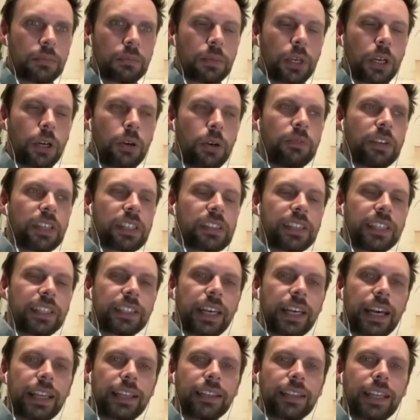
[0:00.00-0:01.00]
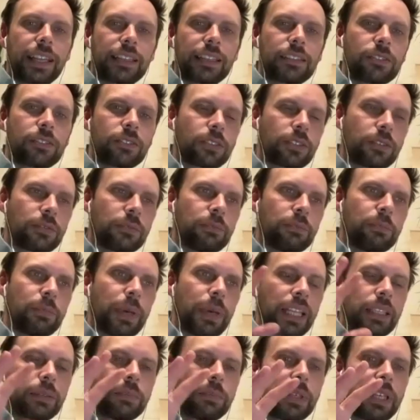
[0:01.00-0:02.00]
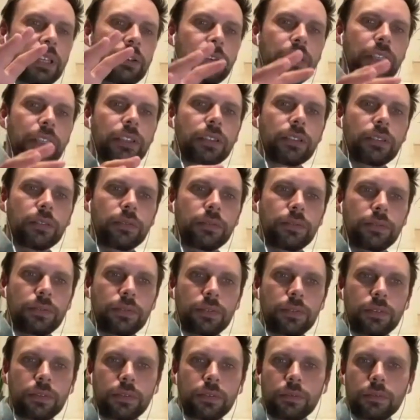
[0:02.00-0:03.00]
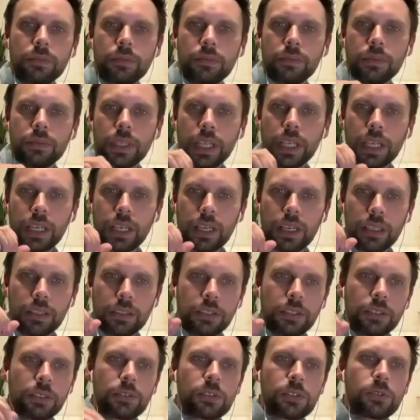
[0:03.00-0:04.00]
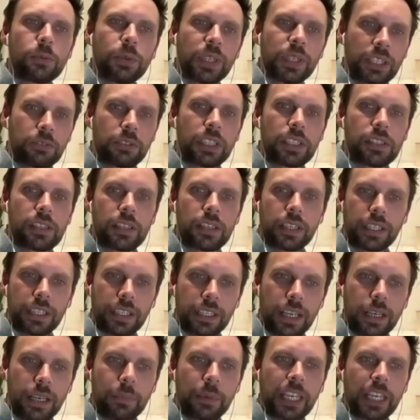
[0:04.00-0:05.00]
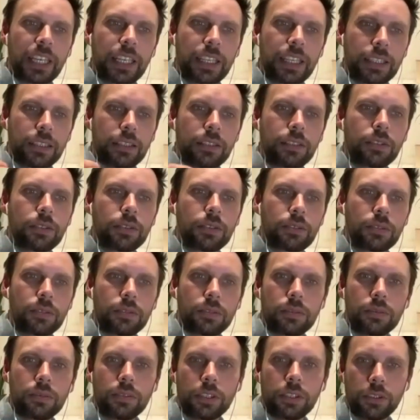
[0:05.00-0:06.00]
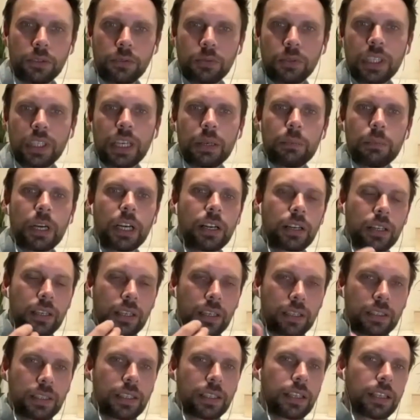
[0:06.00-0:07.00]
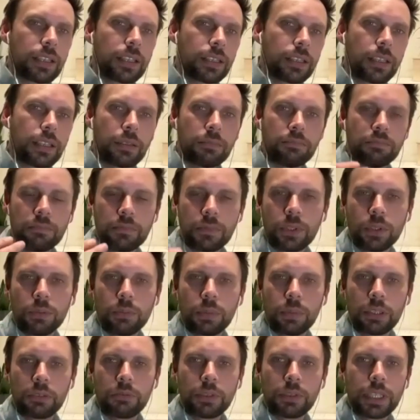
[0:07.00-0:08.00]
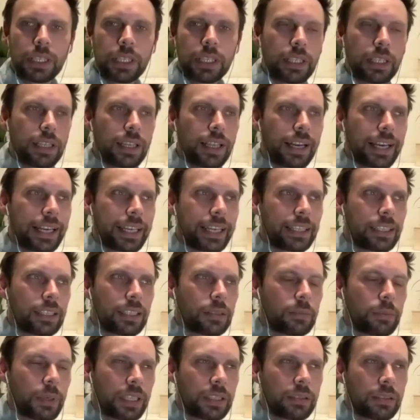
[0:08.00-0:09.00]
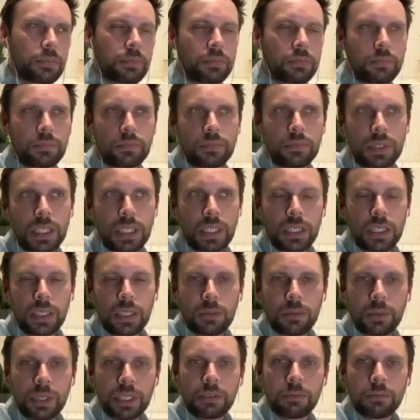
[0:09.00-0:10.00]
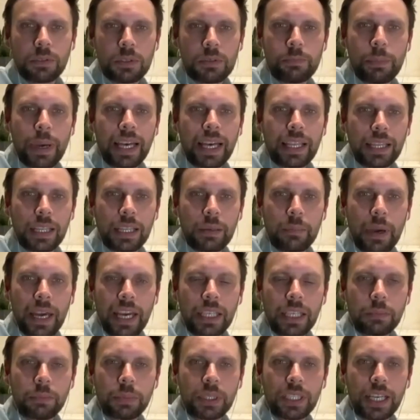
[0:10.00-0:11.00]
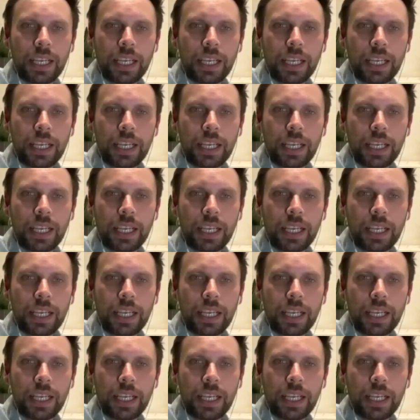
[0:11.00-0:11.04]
Obviously, it had that sort of bad period of sweet Riesling coming into the UK market, and then nobody really liked it when it was badly made. But